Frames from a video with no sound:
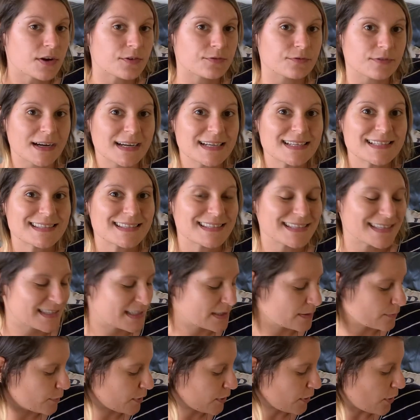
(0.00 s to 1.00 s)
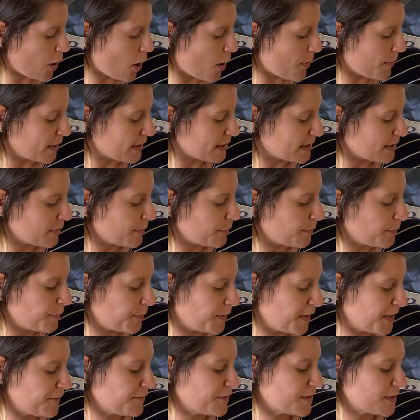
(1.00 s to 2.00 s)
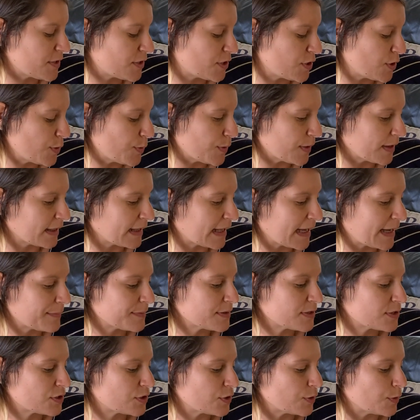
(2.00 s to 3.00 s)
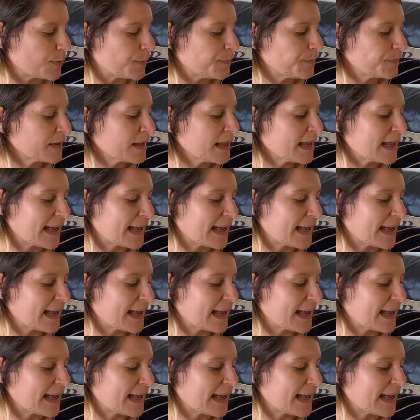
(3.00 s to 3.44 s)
rice seasoned with almonds, beef stew and lamb stew,